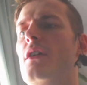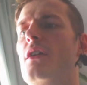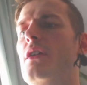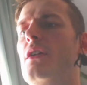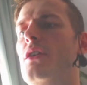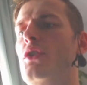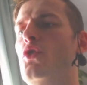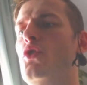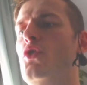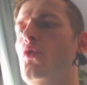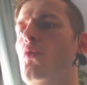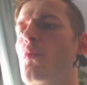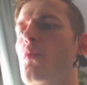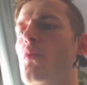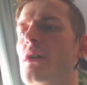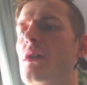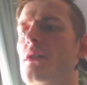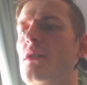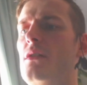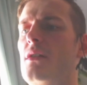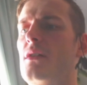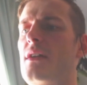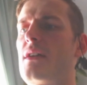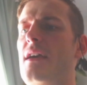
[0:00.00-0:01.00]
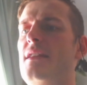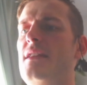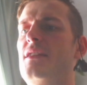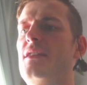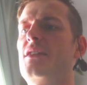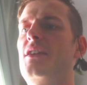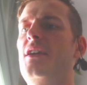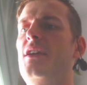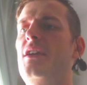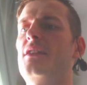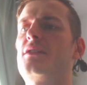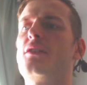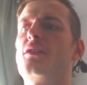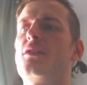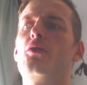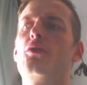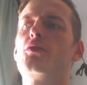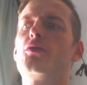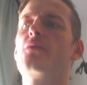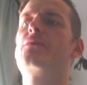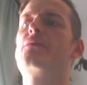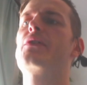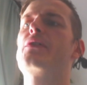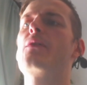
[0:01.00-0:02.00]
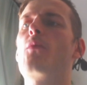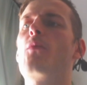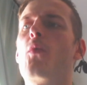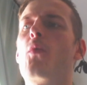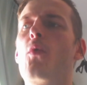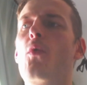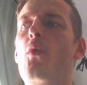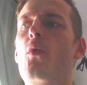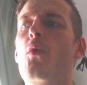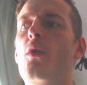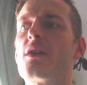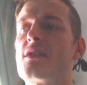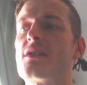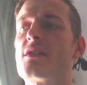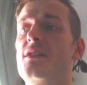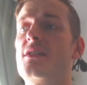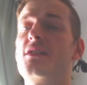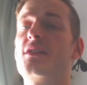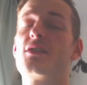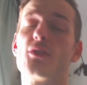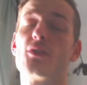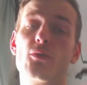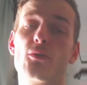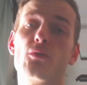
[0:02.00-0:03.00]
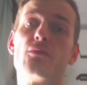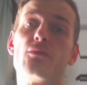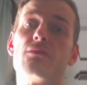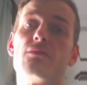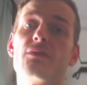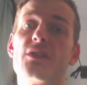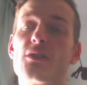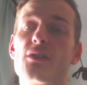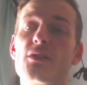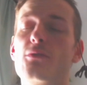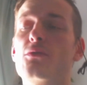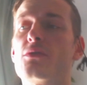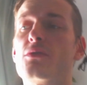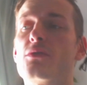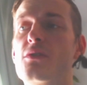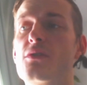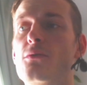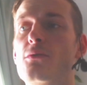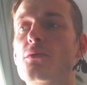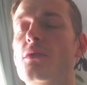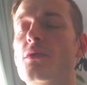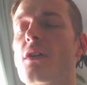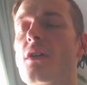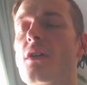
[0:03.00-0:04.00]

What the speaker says: You will kind of get a lot of rewards. It's good. It's good. It's good.